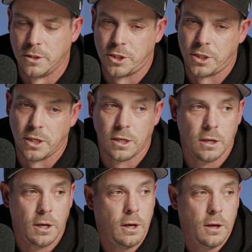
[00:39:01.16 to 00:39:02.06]
shit
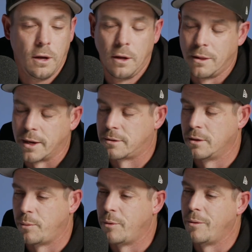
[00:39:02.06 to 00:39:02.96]
like to
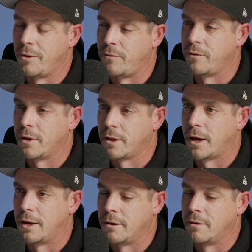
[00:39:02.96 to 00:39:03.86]
the point where,
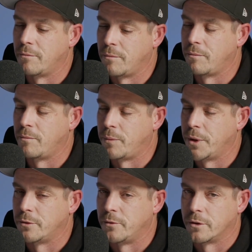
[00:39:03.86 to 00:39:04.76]
and
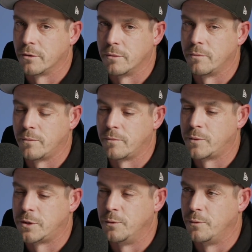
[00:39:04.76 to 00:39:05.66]
bless Victor, I'm
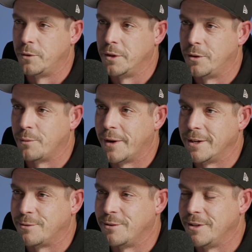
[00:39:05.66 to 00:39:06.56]
still really good
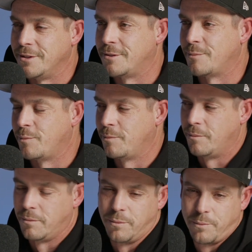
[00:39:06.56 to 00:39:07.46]
mates with his
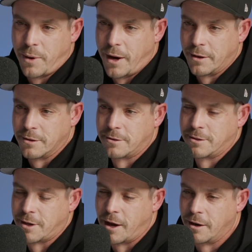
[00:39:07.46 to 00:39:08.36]
partner's
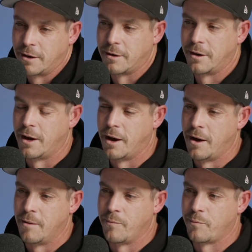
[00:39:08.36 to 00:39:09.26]
son.
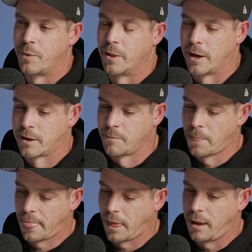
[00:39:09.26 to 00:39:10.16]
Um, but like
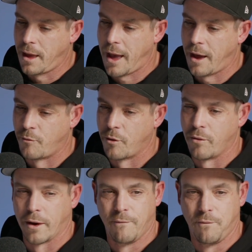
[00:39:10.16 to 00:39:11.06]
he handwrote
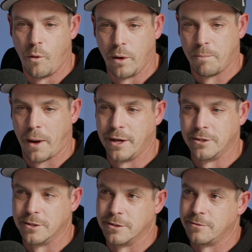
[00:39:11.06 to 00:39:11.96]
like 40
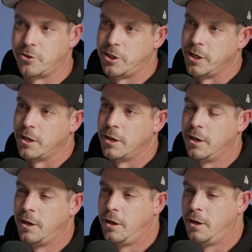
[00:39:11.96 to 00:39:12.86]
pages of shit
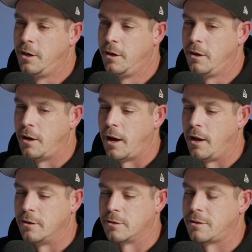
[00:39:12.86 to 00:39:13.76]

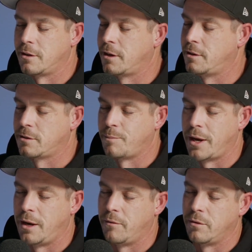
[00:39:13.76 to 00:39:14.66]
and just they just
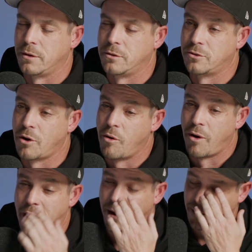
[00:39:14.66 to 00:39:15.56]
made everything so
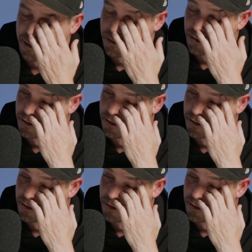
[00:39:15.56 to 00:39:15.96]
hard and cost us